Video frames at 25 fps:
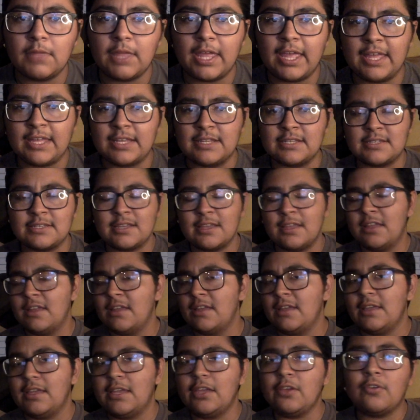And
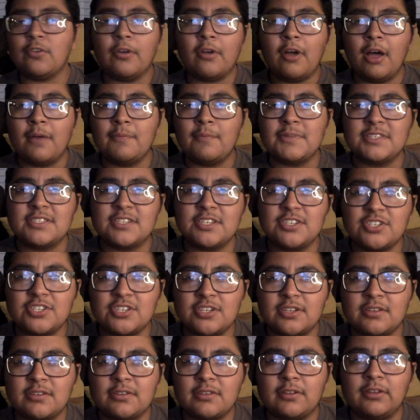
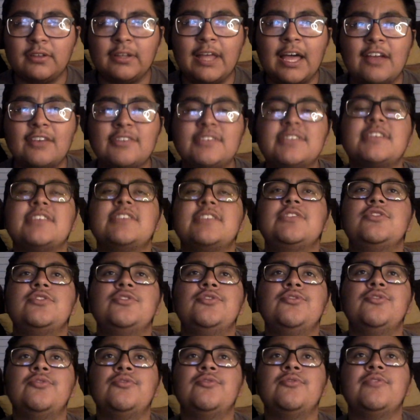ecocomposition allows us
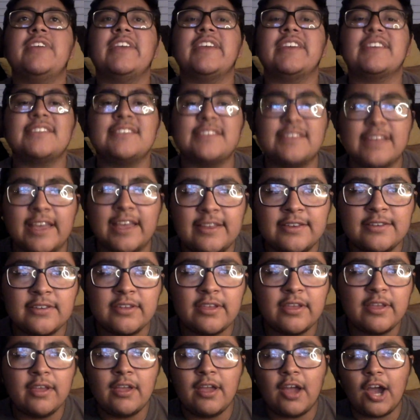to
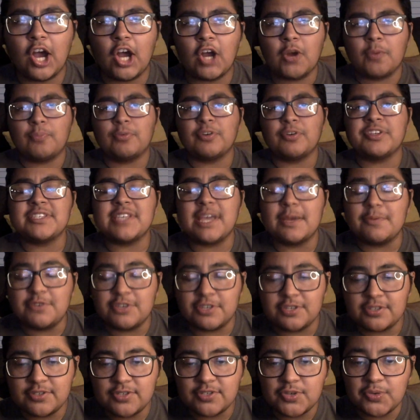extend our
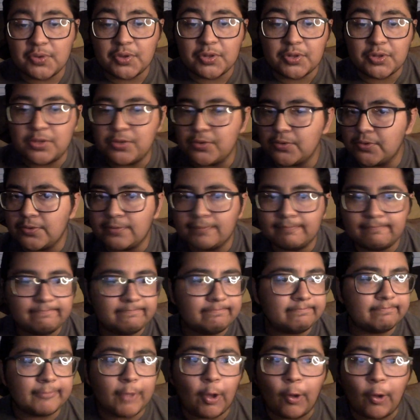perception to include
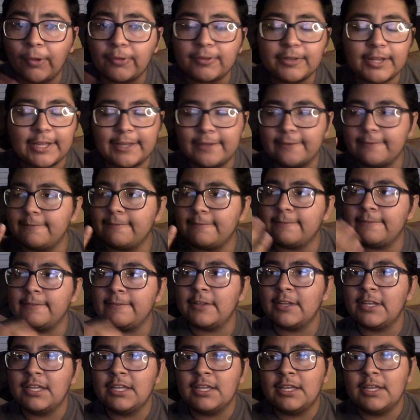all life.
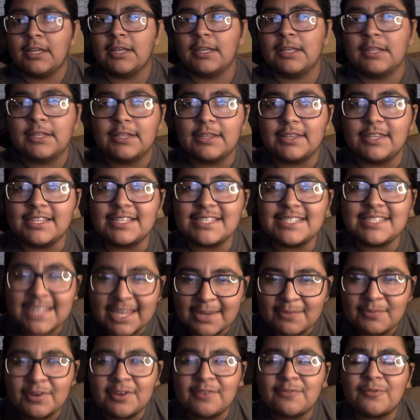This
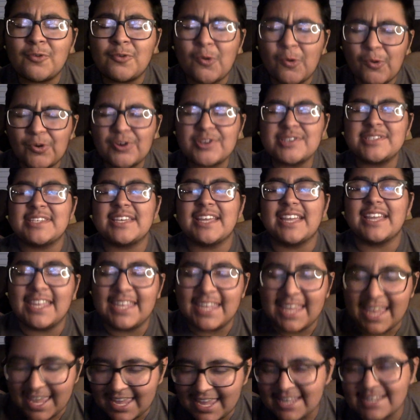statement, of course,
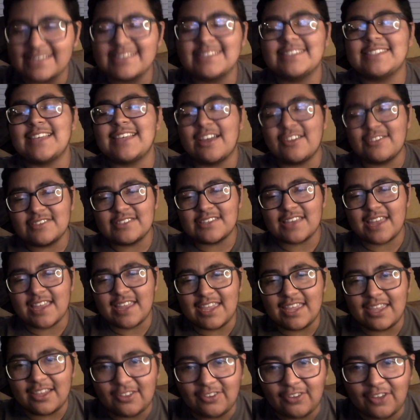again sounds
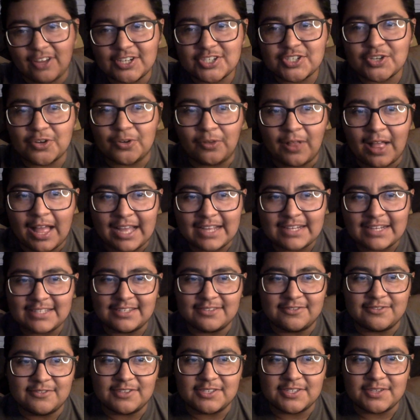like ecological
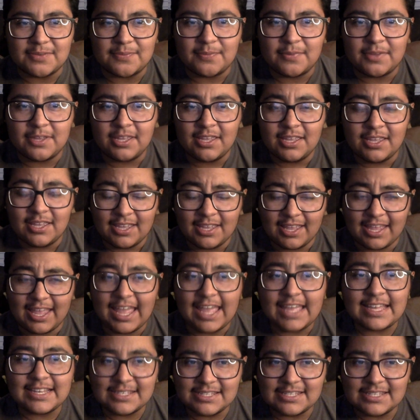activism,
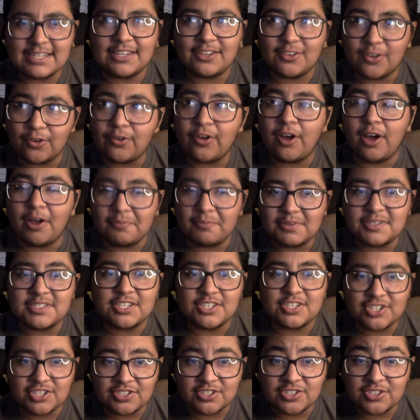and
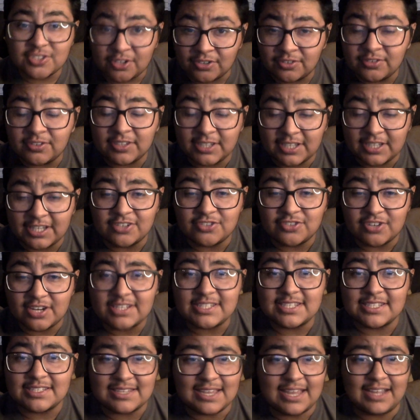ecocomposition certainly
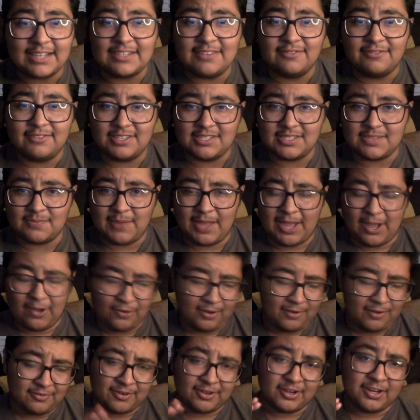addresses activism.
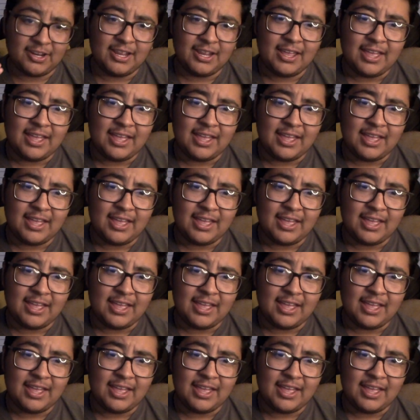However,